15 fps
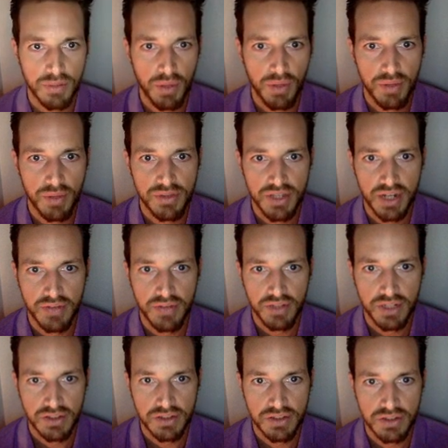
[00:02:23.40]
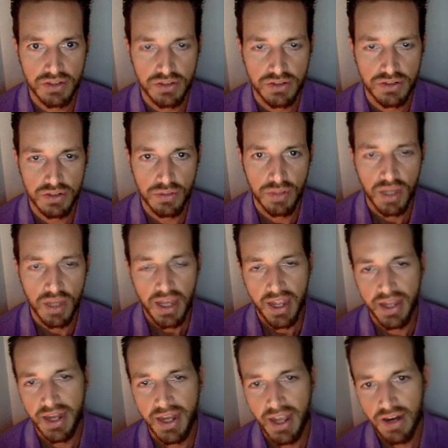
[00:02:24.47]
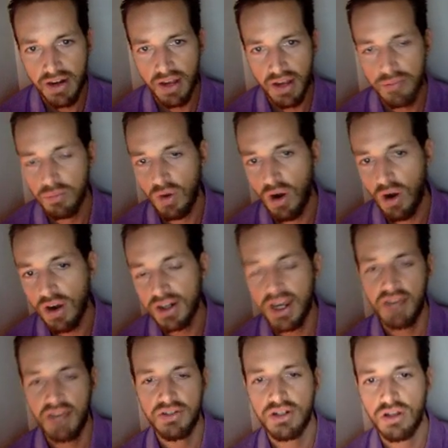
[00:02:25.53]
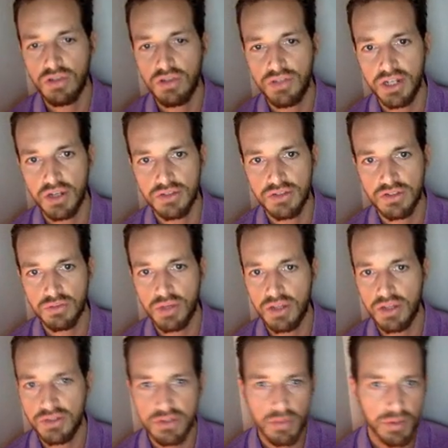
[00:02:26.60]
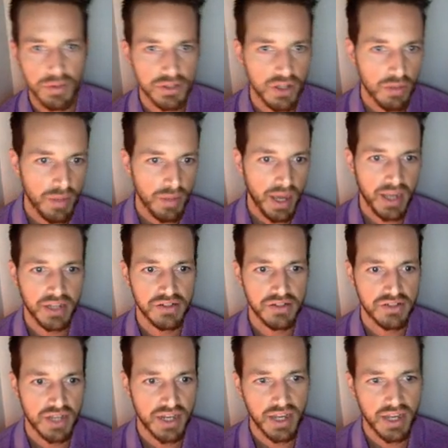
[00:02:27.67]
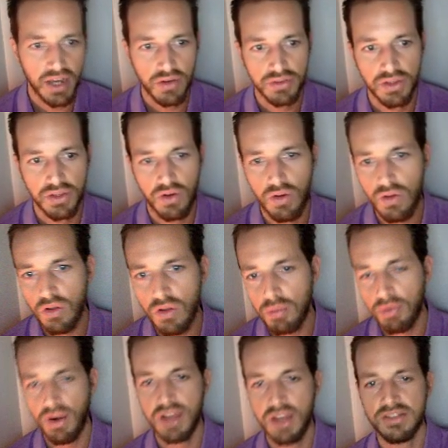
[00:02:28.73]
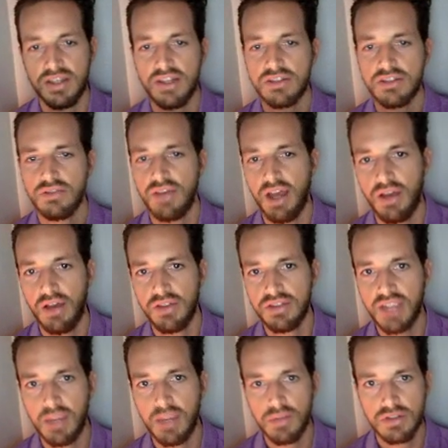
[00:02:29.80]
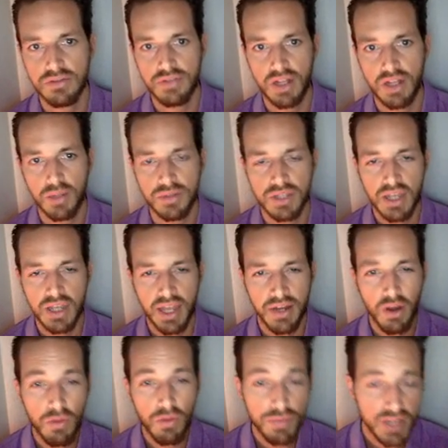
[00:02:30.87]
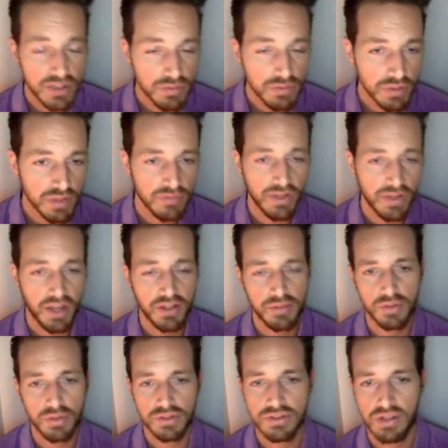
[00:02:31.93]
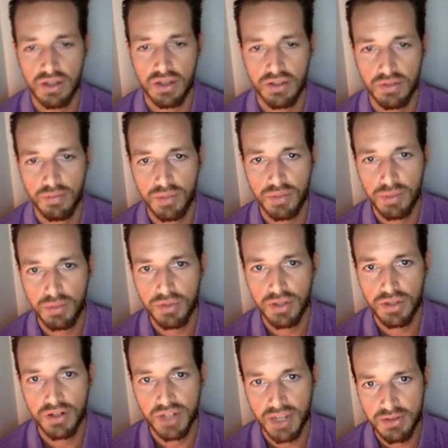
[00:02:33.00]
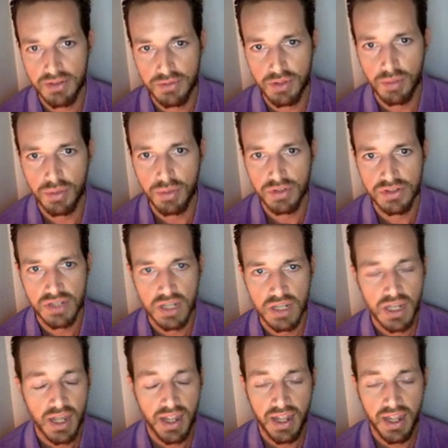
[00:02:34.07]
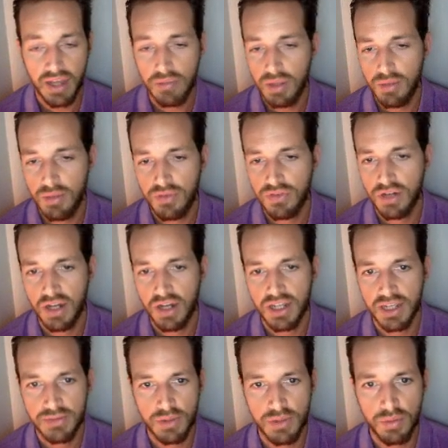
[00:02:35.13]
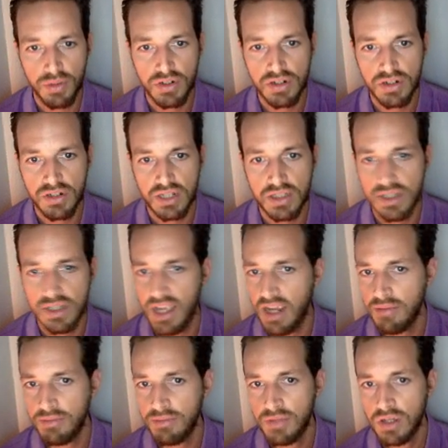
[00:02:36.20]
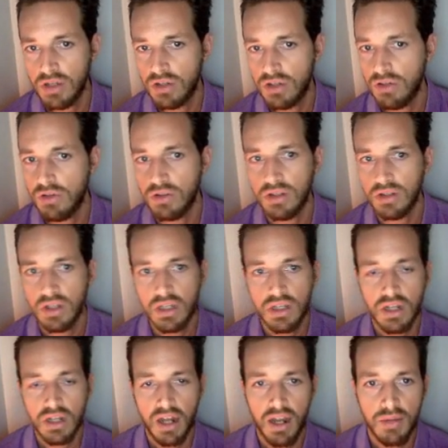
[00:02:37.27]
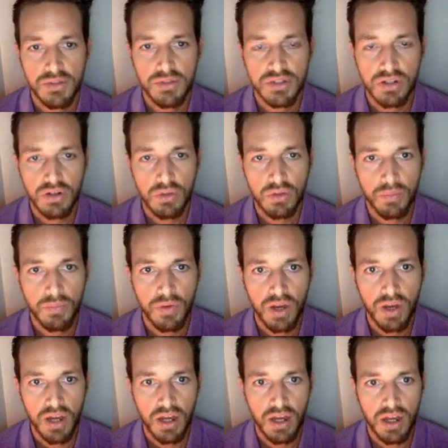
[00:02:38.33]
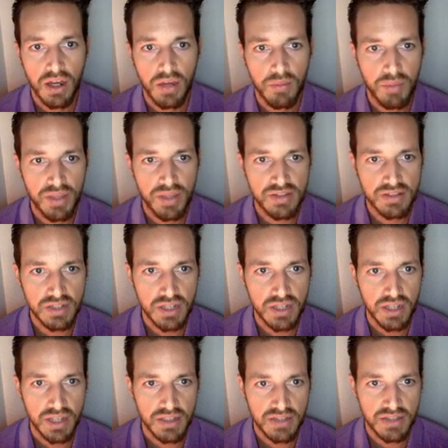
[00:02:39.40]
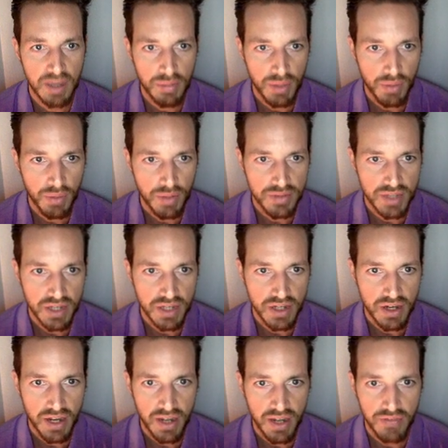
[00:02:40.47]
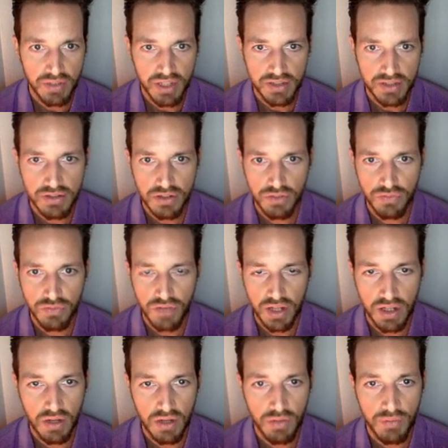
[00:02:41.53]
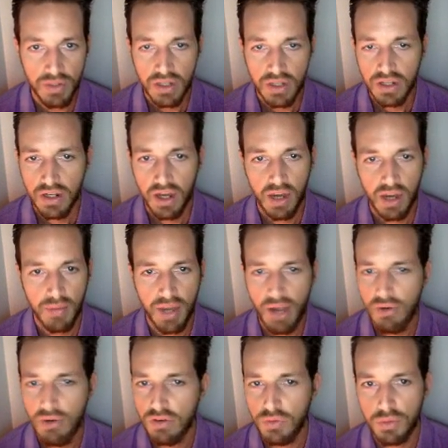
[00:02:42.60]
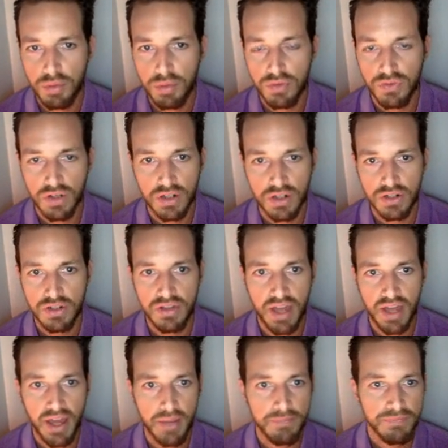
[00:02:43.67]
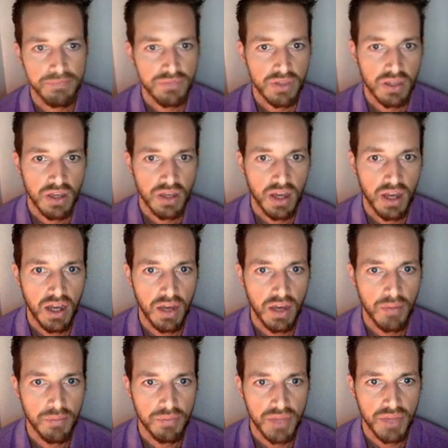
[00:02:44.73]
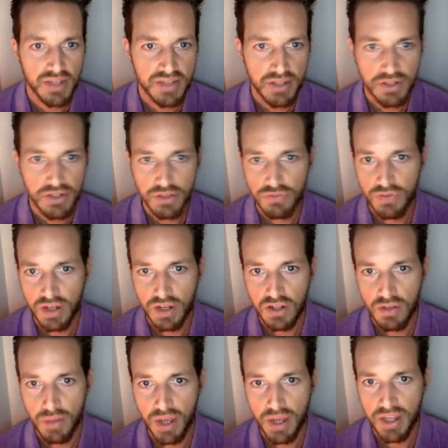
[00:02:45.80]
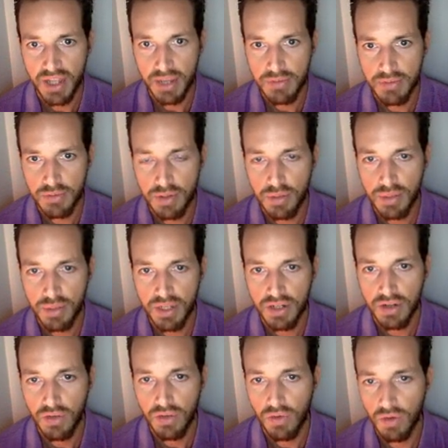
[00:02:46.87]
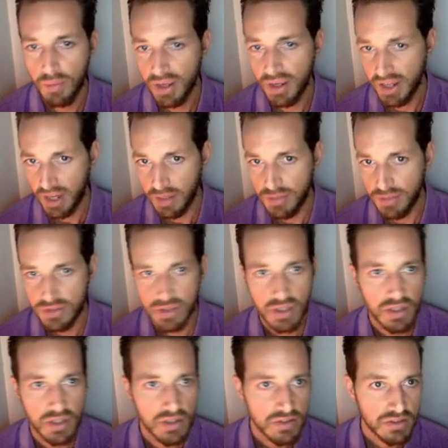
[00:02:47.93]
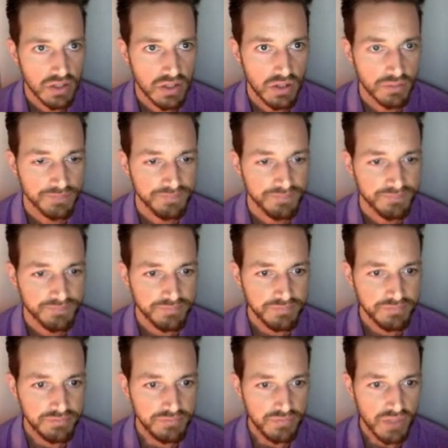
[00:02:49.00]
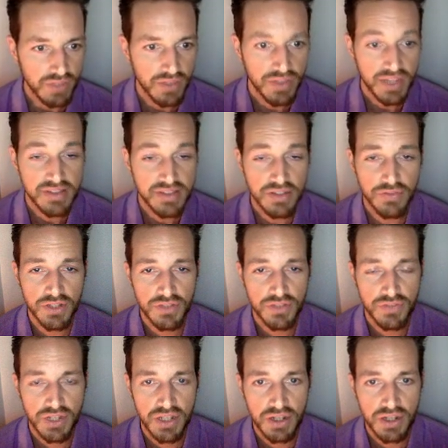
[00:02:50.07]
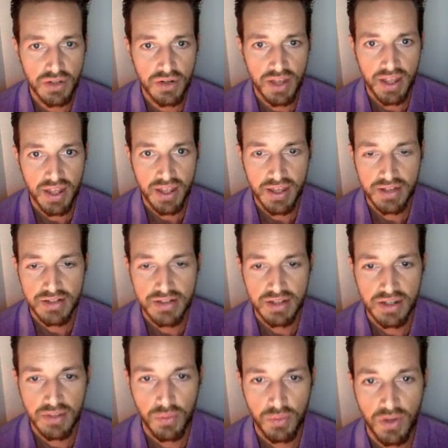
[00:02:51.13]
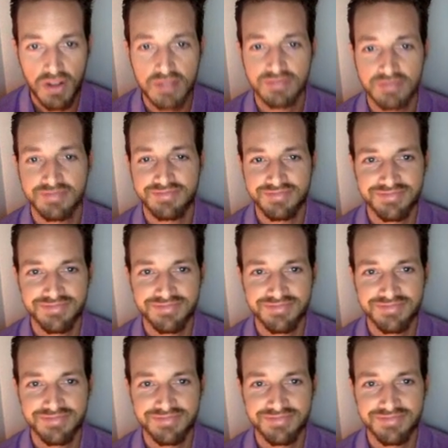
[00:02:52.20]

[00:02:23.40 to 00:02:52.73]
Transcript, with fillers: my website. I have a link to the YouTube. And er, I'm archiving all the videos as well. So you'll be able to go back and check out the whole process of how this game was developed. And hopefully that's really valuable to other people that are game developers. And maybe if you're not a game developer, you just like the game, cool. Um, so uh, basically, at the top of my website here, I have links you can follow. Um, however you prefer to do that, um, that's how you can follow my game development or my games. So that's it for this video, and um, welcome.